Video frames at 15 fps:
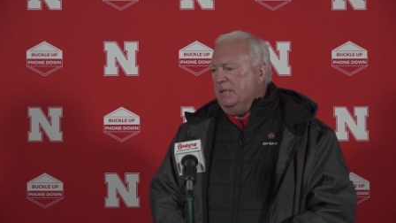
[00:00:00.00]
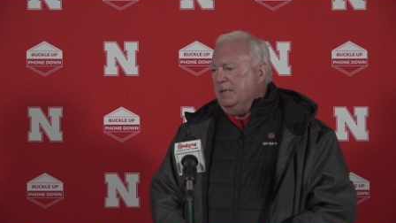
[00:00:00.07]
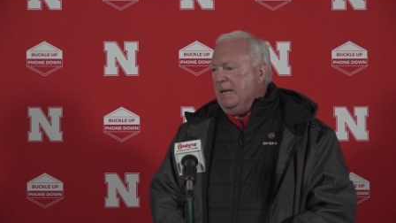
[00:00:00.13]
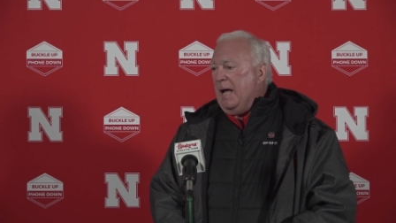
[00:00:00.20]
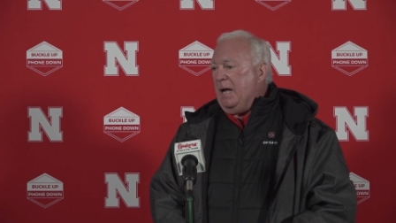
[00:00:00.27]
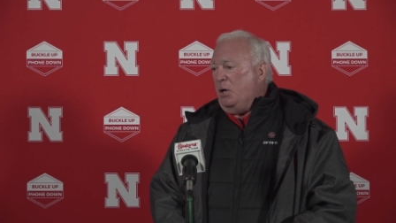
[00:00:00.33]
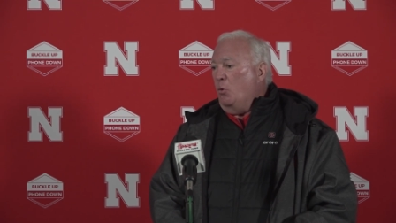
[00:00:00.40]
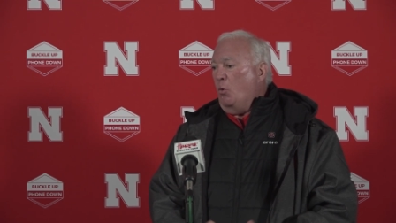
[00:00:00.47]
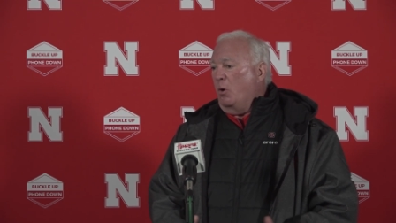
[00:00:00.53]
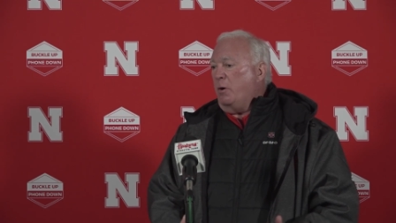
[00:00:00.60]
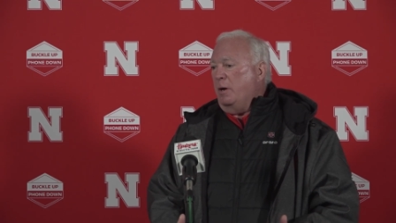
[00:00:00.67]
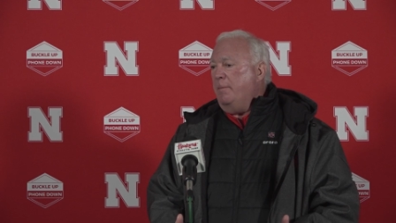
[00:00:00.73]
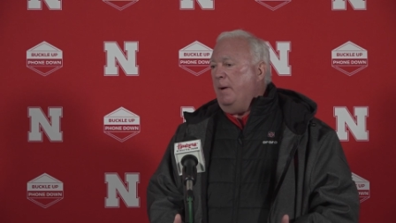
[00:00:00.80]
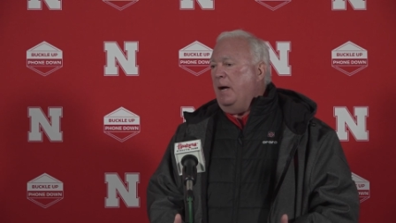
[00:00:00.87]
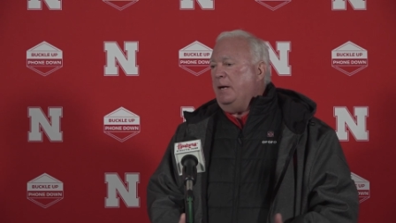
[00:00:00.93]
now you
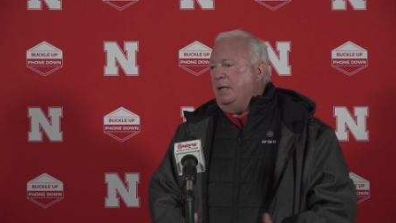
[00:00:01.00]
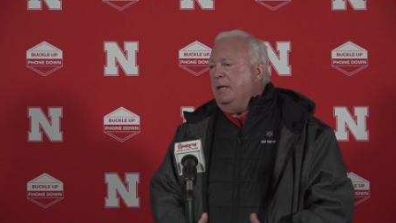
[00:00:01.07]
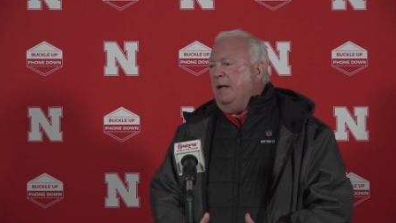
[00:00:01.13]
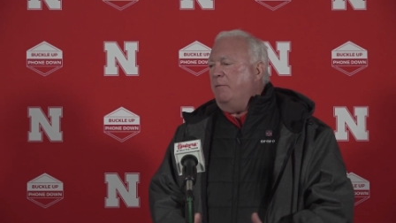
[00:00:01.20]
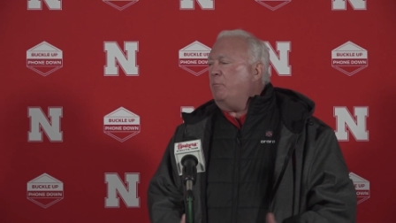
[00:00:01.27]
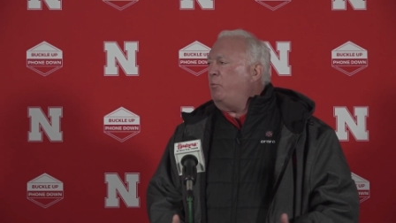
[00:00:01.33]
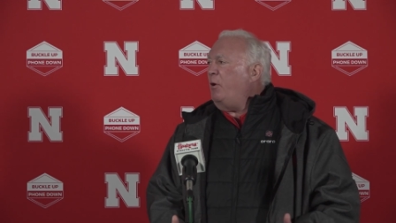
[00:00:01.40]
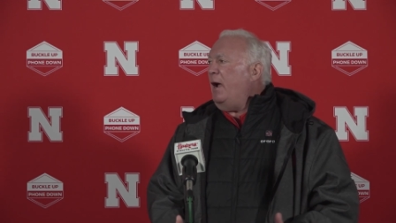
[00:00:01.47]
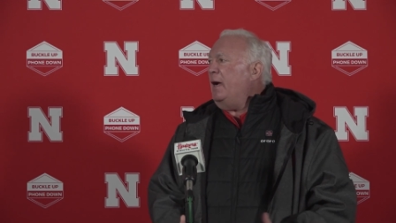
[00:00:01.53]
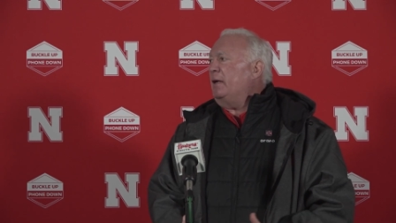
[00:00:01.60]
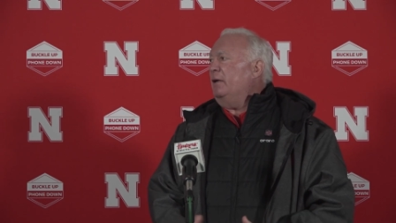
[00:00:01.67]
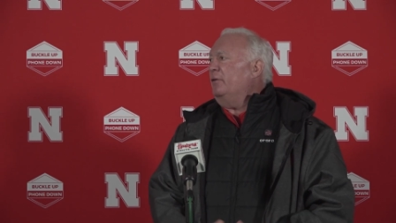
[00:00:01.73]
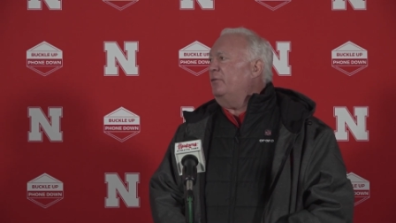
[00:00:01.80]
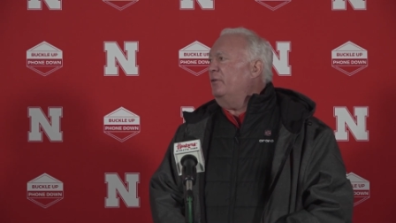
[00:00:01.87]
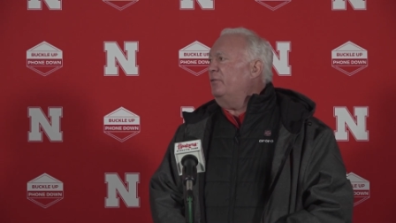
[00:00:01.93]
worry about you have practice.